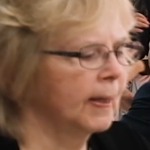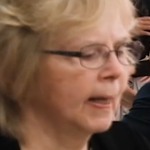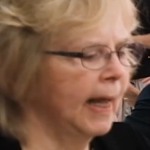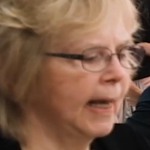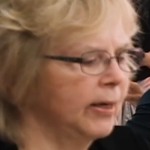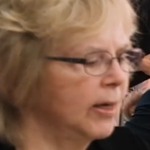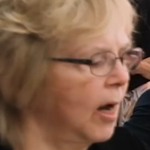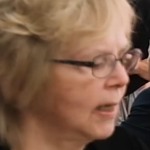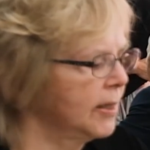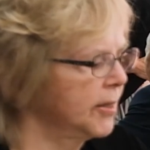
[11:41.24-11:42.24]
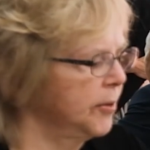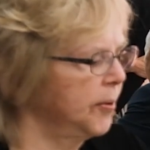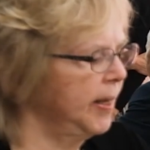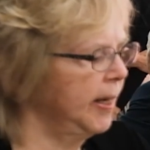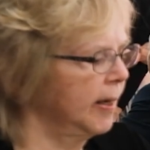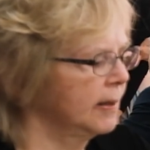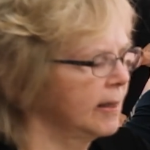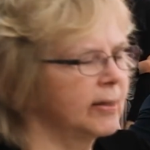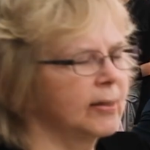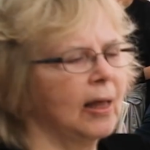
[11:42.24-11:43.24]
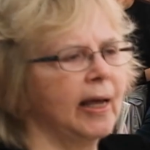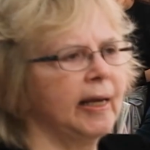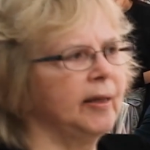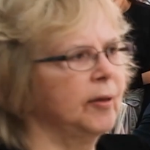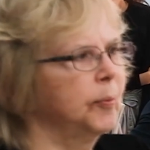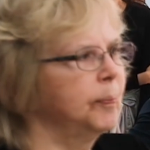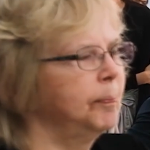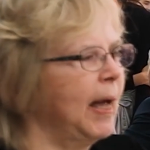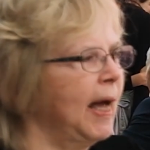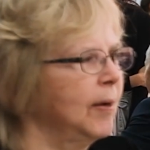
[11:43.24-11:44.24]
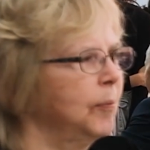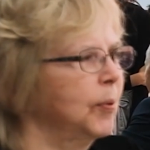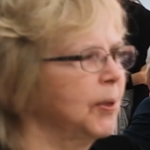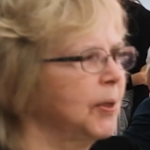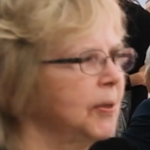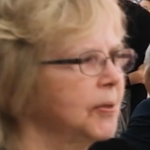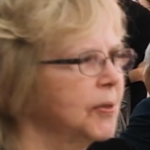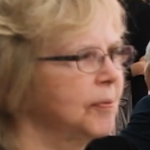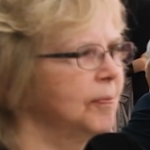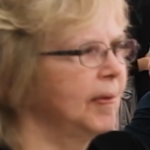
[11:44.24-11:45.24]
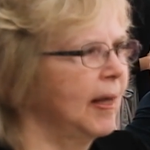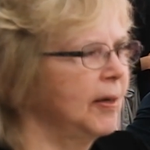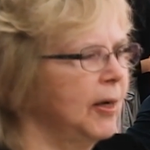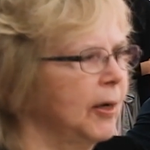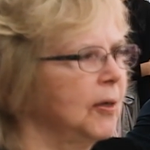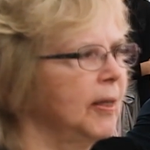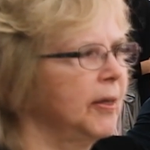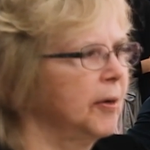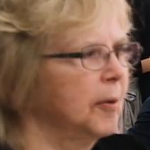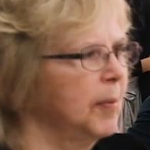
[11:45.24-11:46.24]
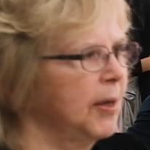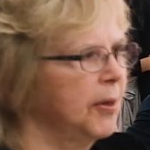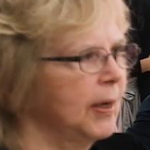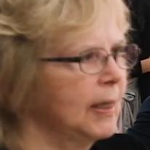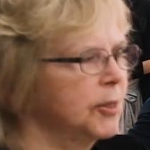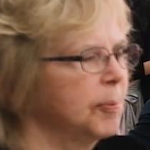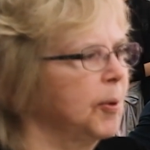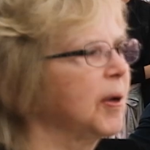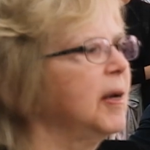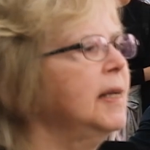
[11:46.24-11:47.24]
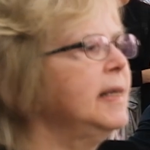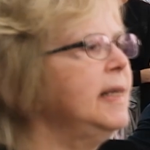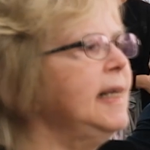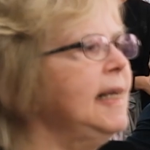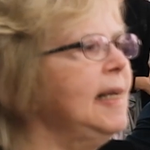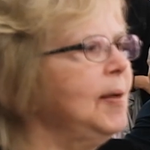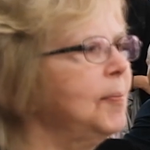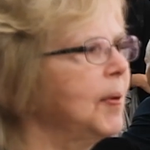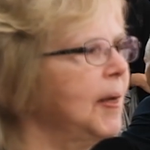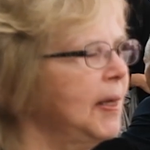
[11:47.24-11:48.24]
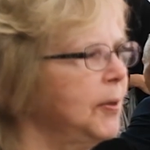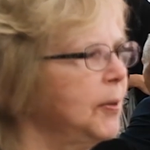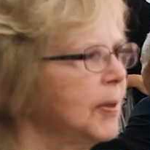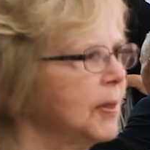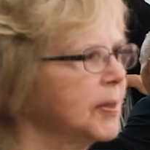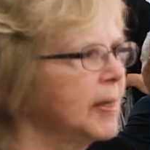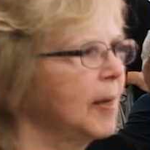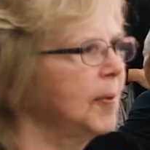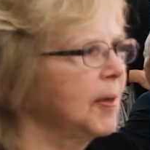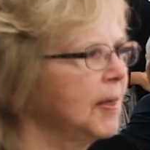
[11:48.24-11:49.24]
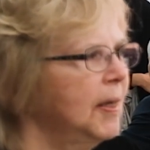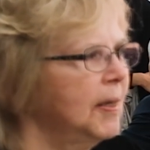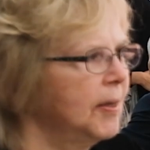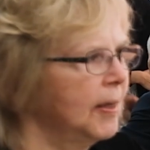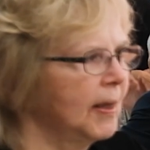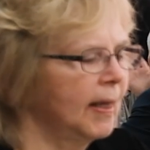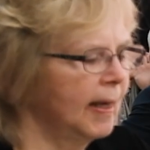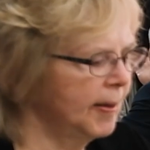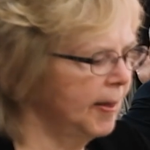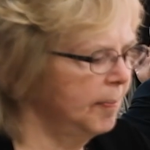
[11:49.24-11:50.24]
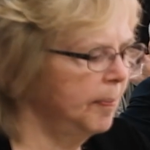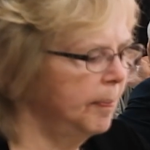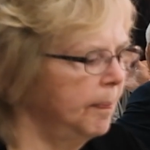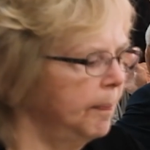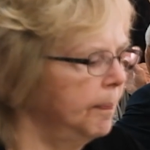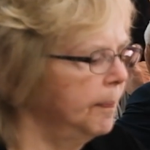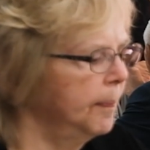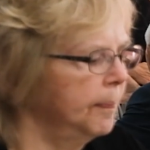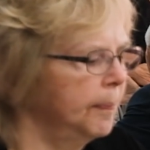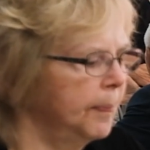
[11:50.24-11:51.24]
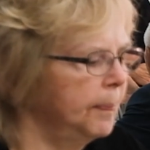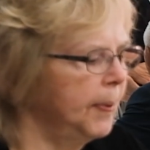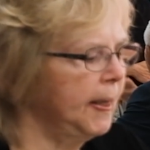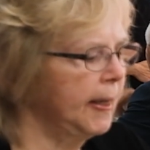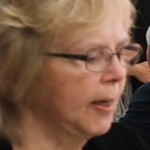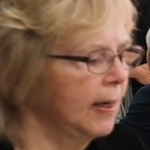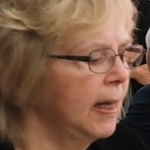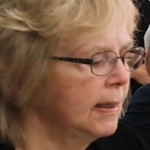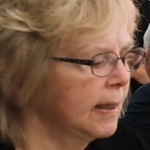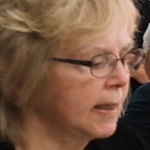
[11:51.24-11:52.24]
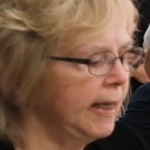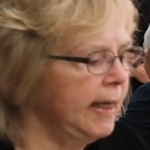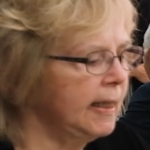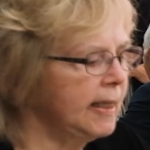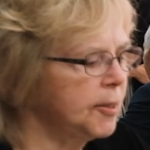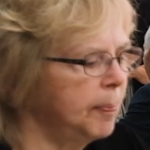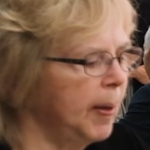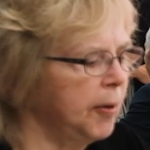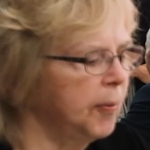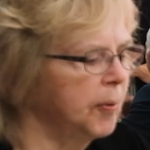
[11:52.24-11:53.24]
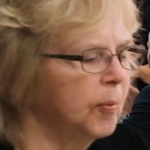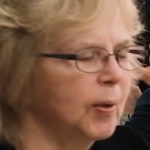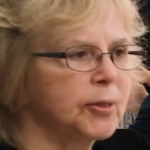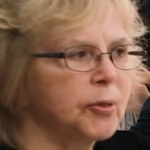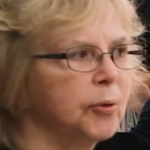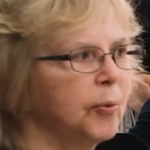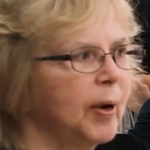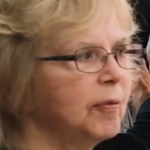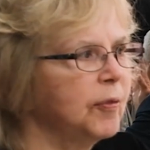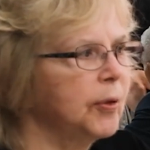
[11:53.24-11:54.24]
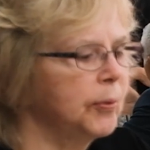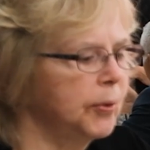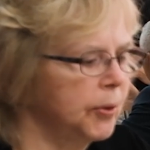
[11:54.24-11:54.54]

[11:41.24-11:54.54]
and concentrated on sliding the bad words that Daryl and her mother had spoken deep into her stomach to let them be there. The Keely's bedroom was her refuge.